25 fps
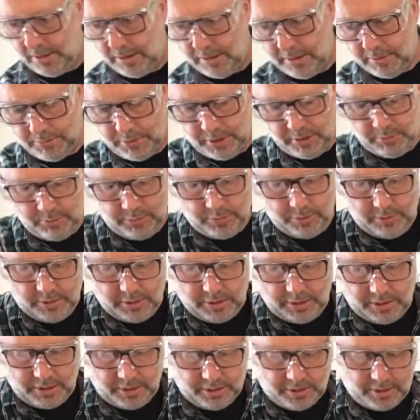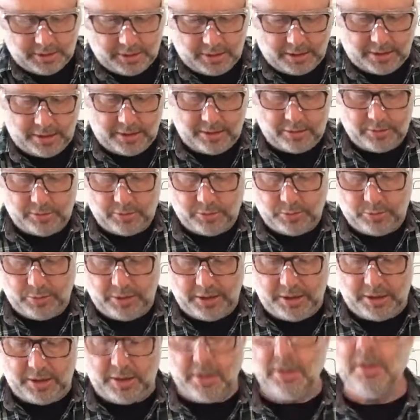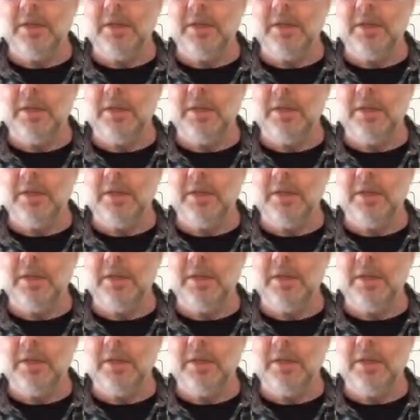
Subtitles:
people, is how we